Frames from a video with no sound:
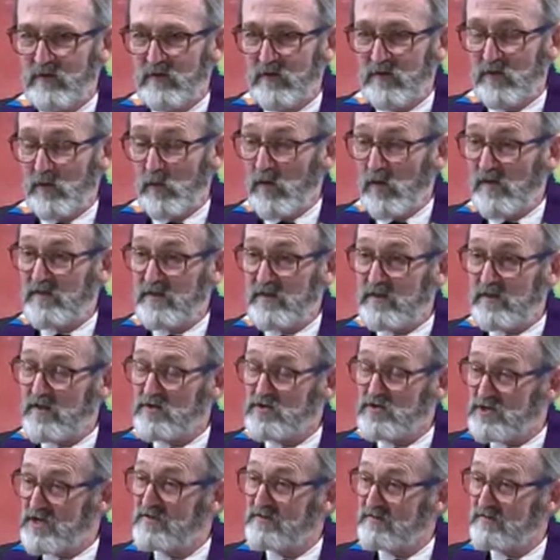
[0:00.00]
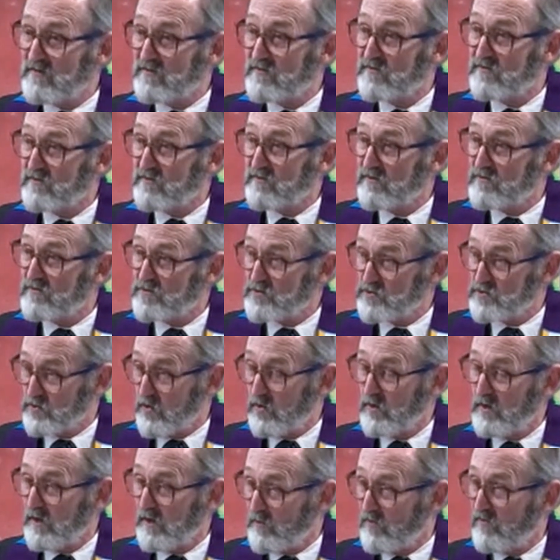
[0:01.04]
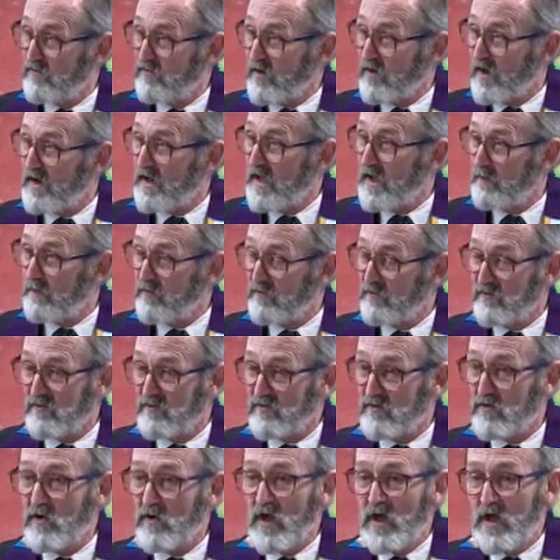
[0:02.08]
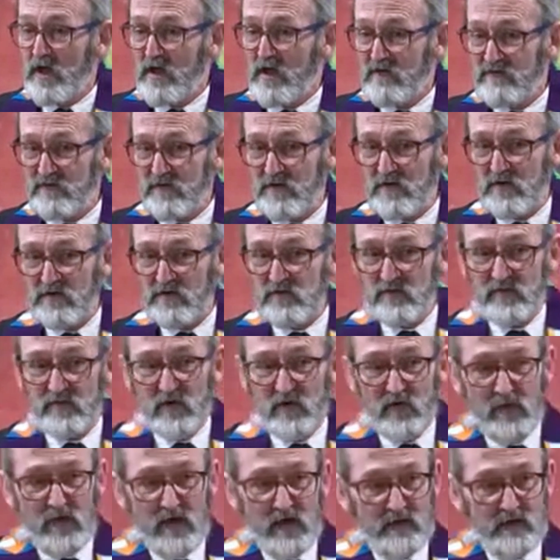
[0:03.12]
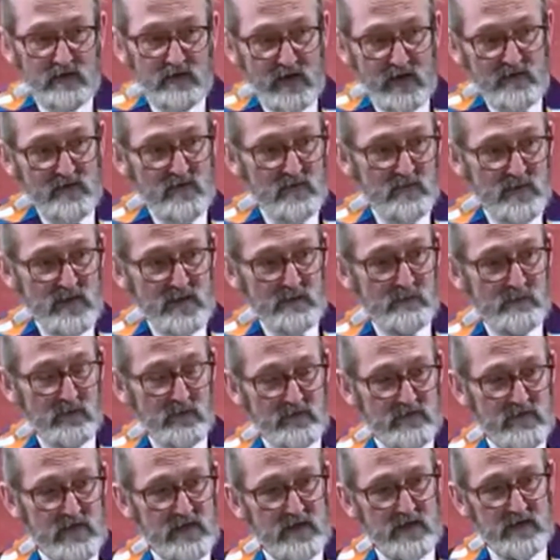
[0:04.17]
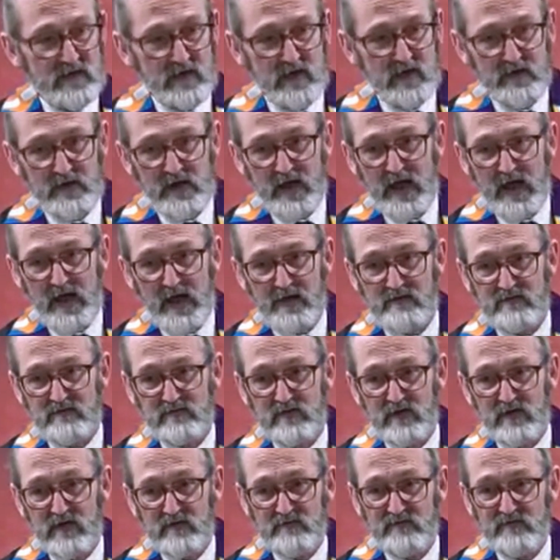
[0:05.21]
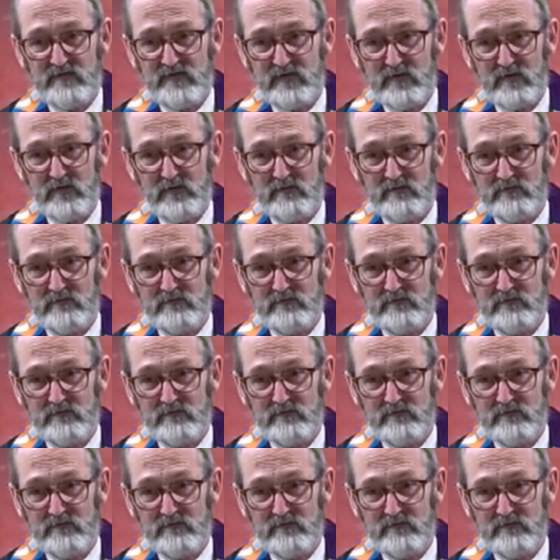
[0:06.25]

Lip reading: the one thing that Jesus surely was not able to do, is to control how other people think and act and feel.